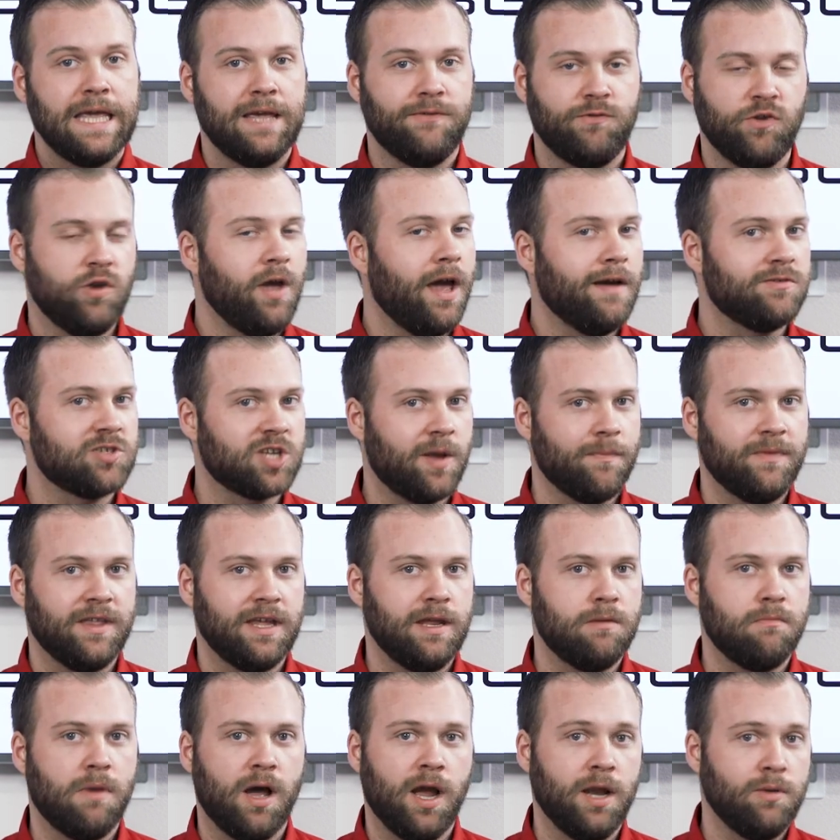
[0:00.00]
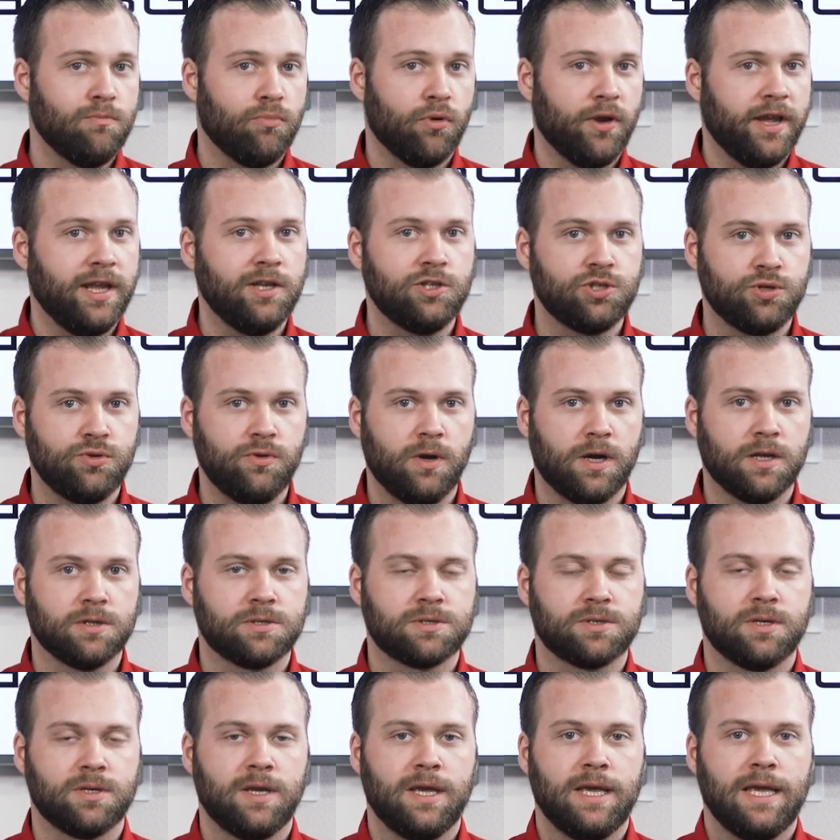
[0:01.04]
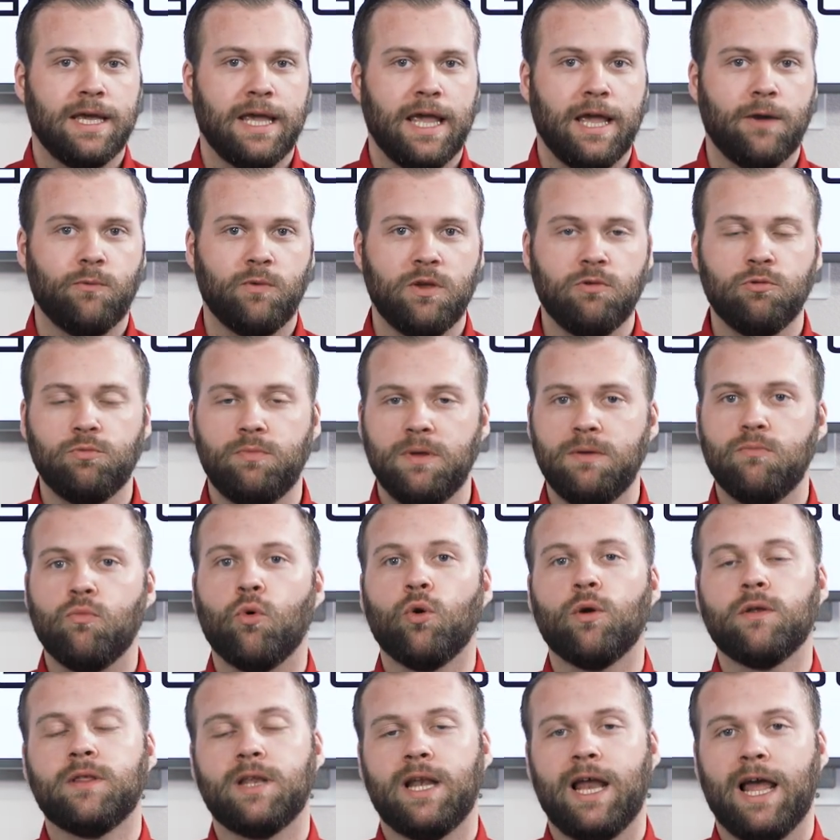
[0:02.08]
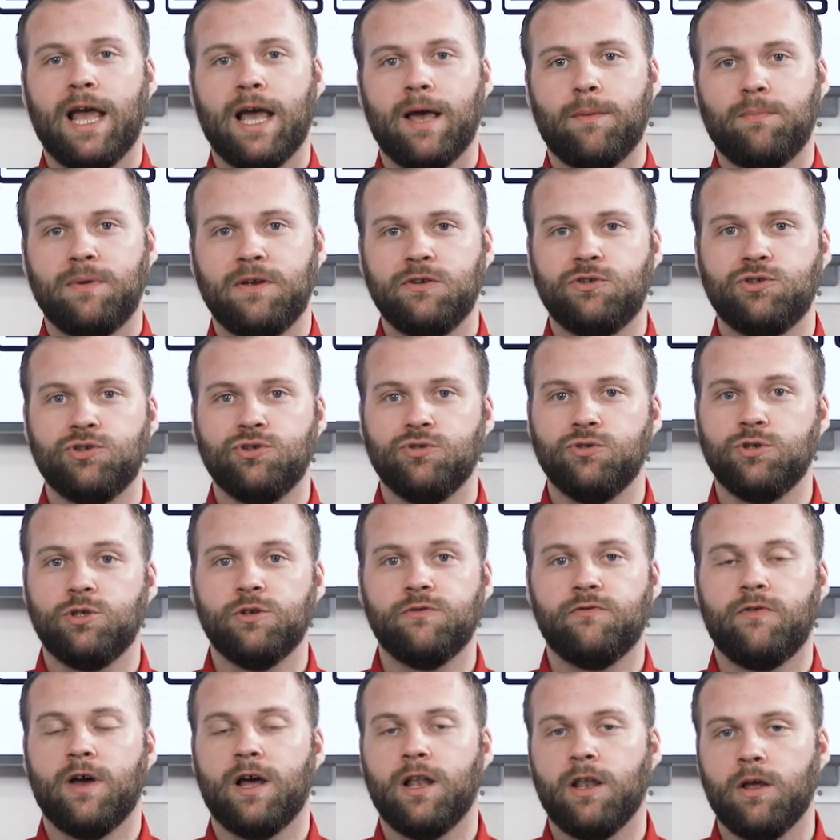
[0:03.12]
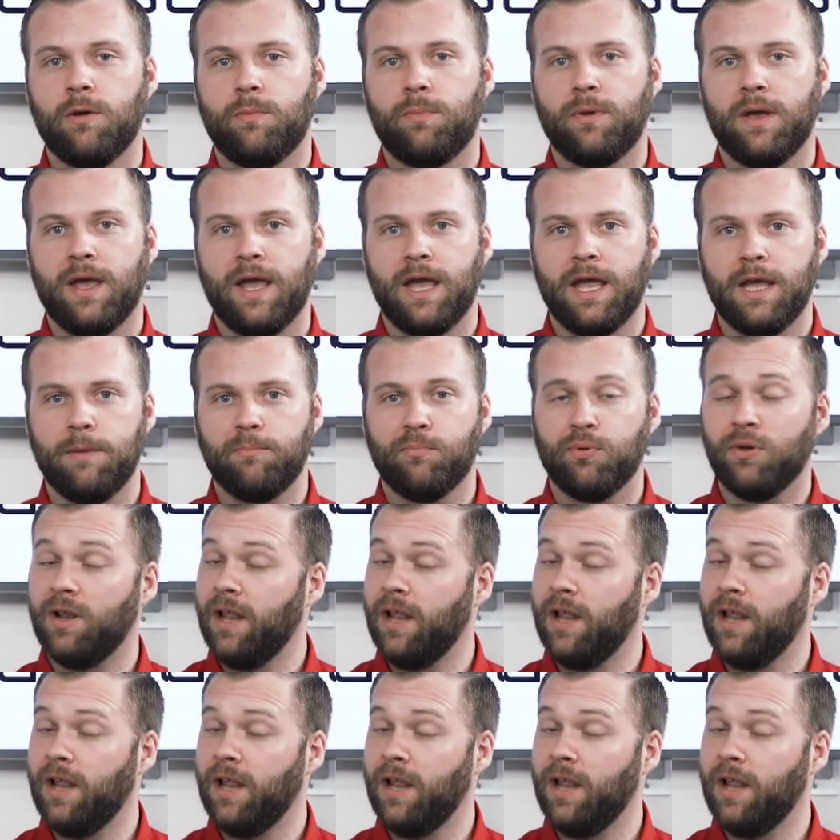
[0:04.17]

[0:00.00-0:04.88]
If you have something in mind, bring it to us and we would be more than happy to develop a